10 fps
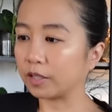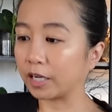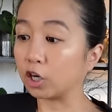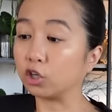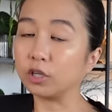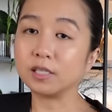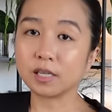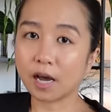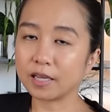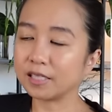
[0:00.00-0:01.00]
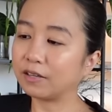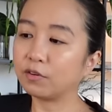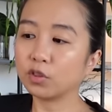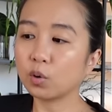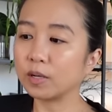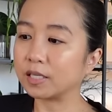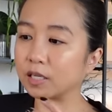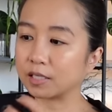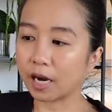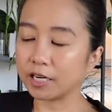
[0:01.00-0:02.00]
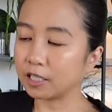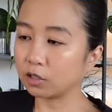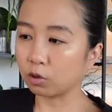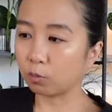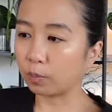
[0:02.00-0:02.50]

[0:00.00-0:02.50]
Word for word: like a good size even though it's in a tiny little